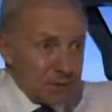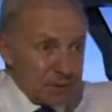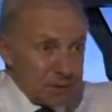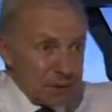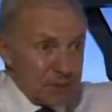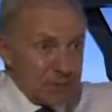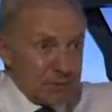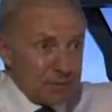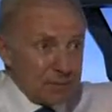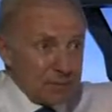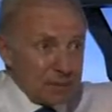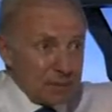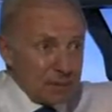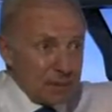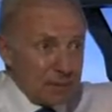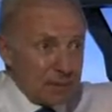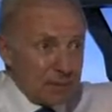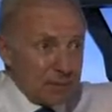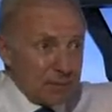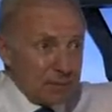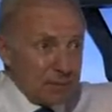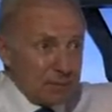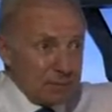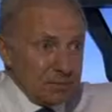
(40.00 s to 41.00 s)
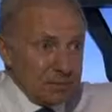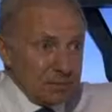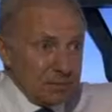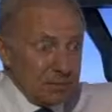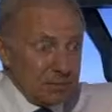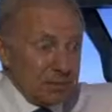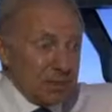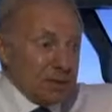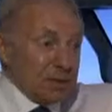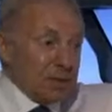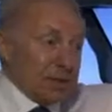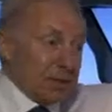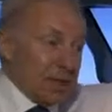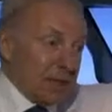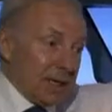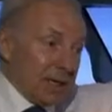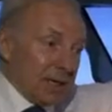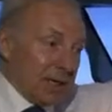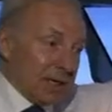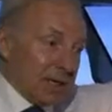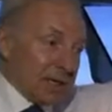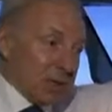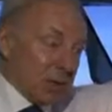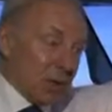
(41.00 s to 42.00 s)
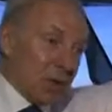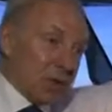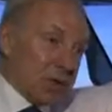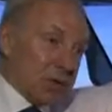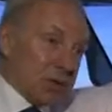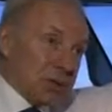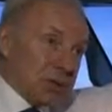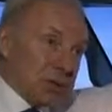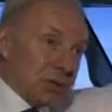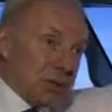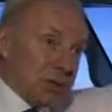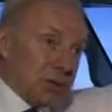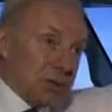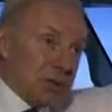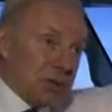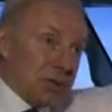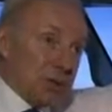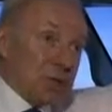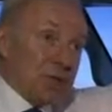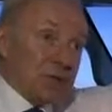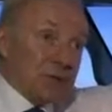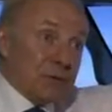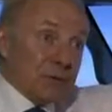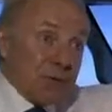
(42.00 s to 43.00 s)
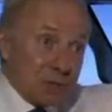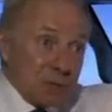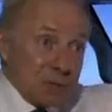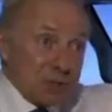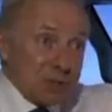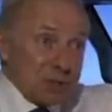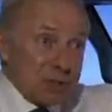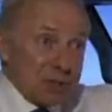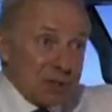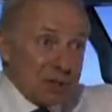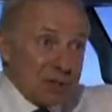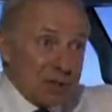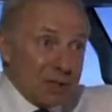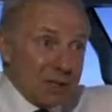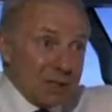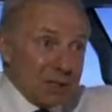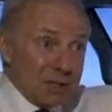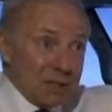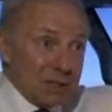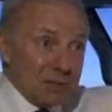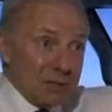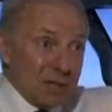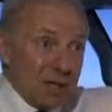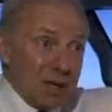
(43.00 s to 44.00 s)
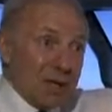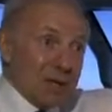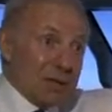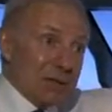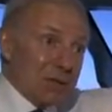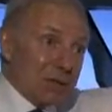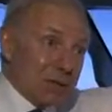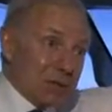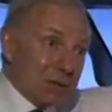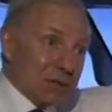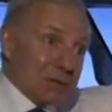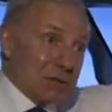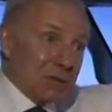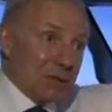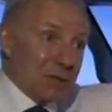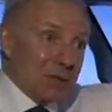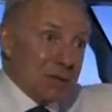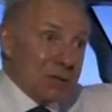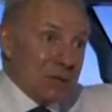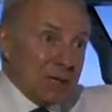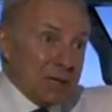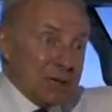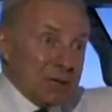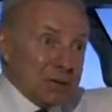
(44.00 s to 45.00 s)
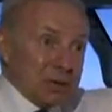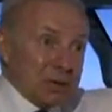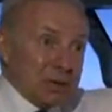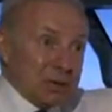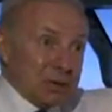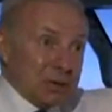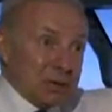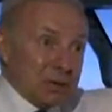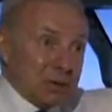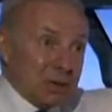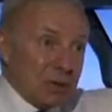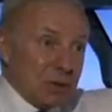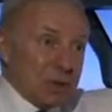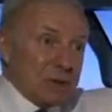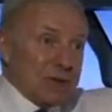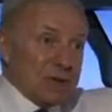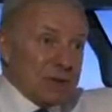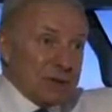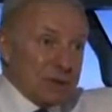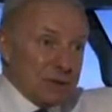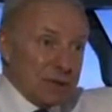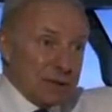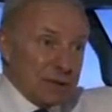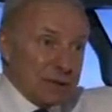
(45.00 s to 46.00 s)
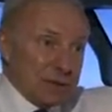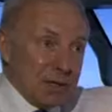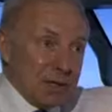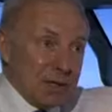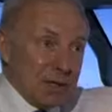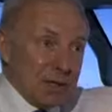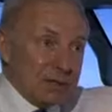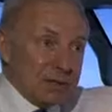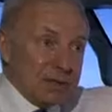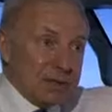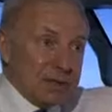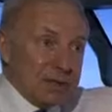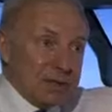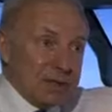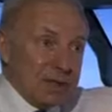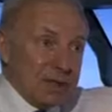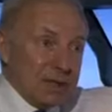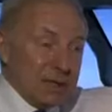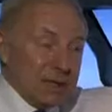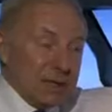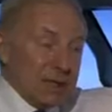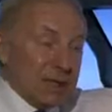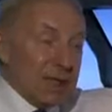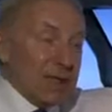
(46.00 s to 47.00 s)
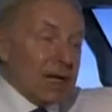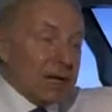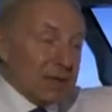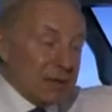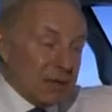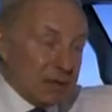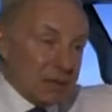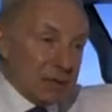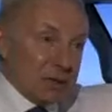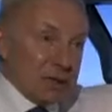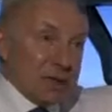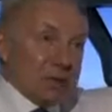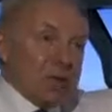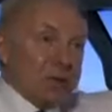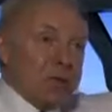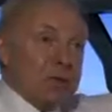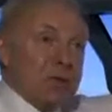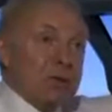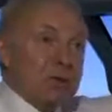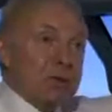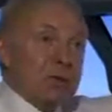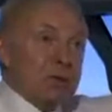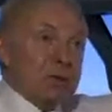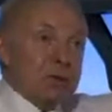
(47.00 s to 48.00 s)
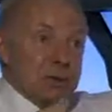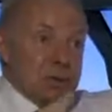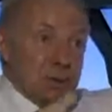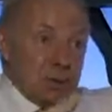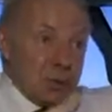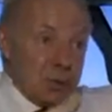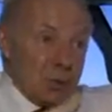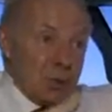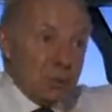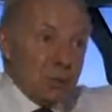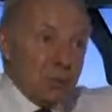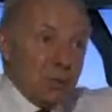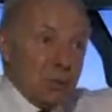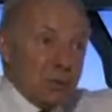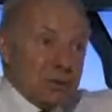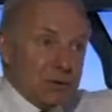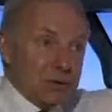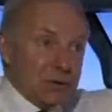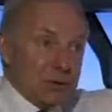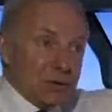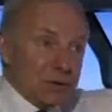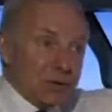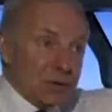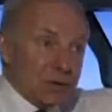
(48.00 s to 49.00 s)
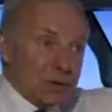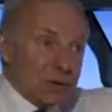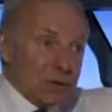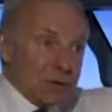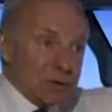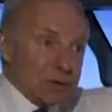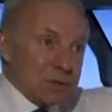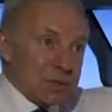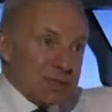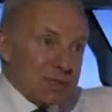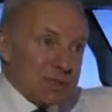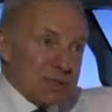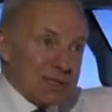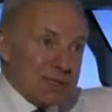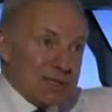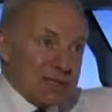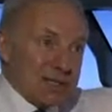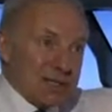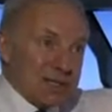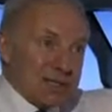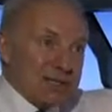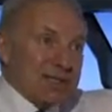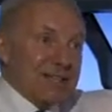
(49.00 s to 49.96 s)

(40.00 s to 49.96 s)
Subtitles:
the 370, and acknowledged the new frequency given by the controller, Malaysian controller for Vietnam, and then continued with the new frequency,